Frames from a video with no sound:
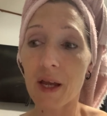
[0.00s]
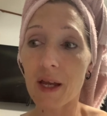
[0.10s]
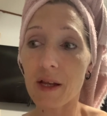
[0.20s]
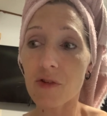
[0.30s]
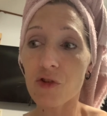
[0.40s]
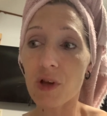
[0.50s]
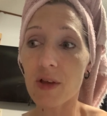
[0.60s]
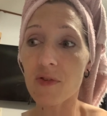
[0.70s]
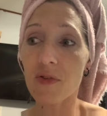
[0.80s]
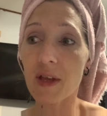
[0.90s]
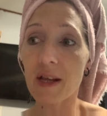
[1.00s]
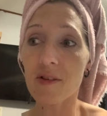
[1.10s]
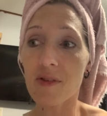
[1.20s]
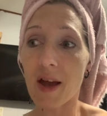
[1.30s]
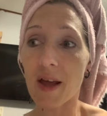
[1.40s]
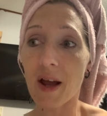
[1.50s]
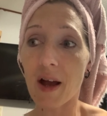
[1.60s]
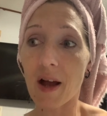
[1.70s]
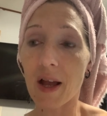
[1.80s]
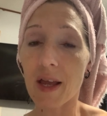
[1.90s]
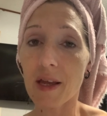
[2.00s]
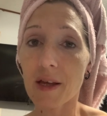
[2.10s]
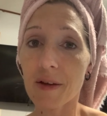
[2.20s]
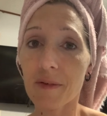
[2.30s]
It's just things that I